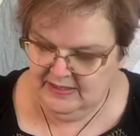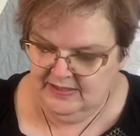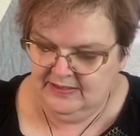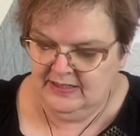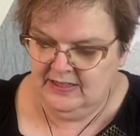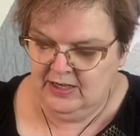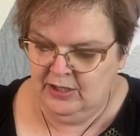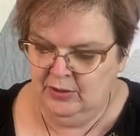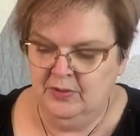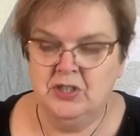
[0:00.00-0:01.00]
Then
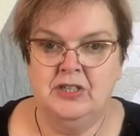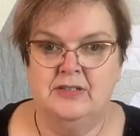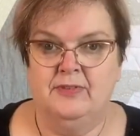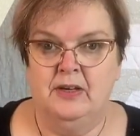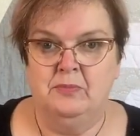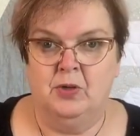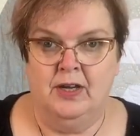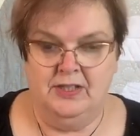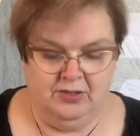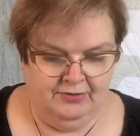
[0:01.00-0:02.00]
O, which is very
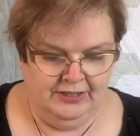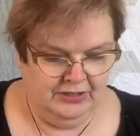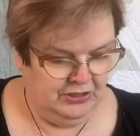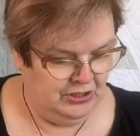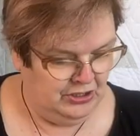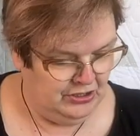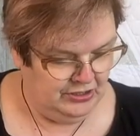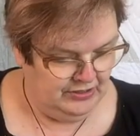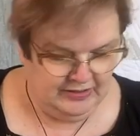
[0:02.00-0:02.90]
bright orange.